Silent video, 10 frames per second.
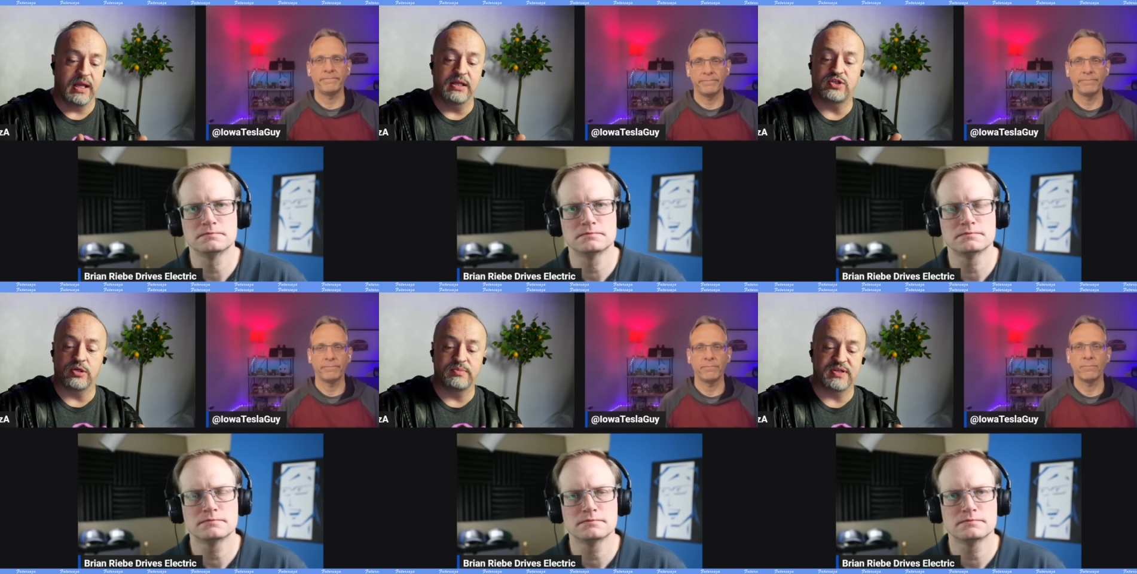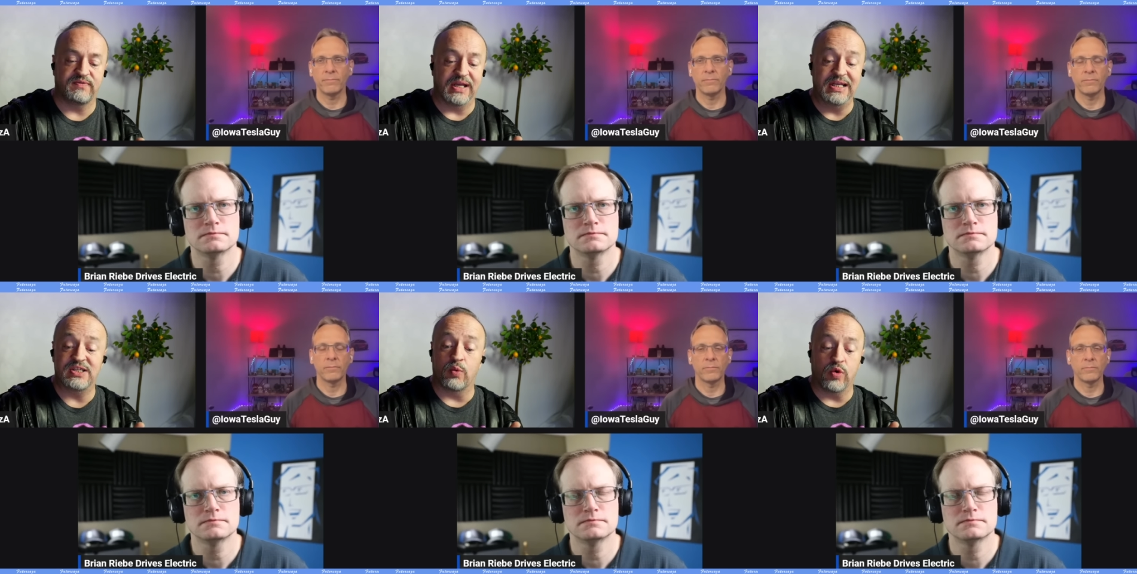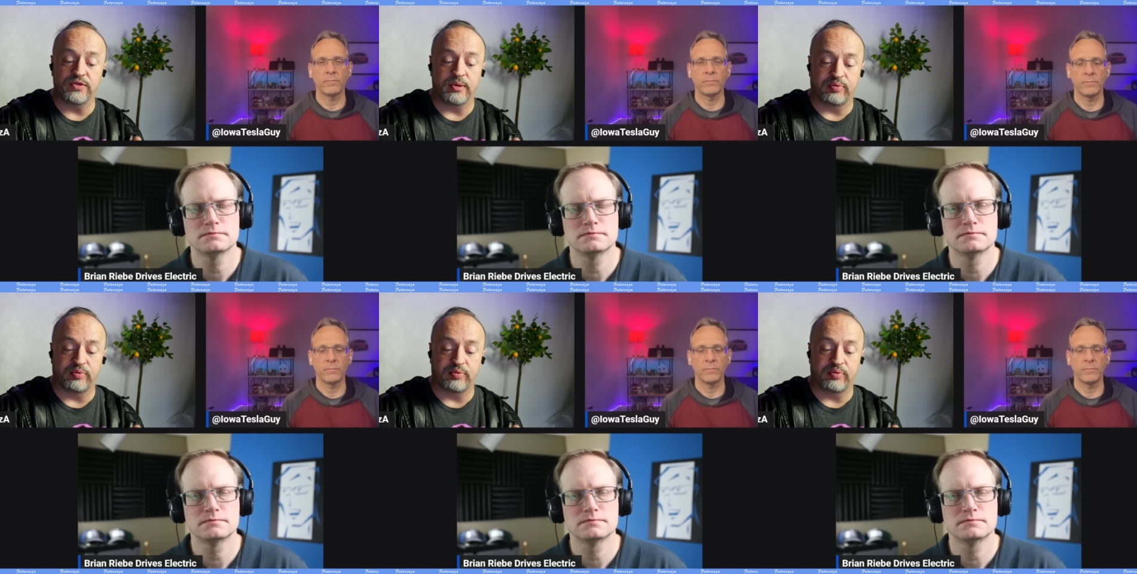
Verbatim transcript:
Speaker 1: in terms of is it worth the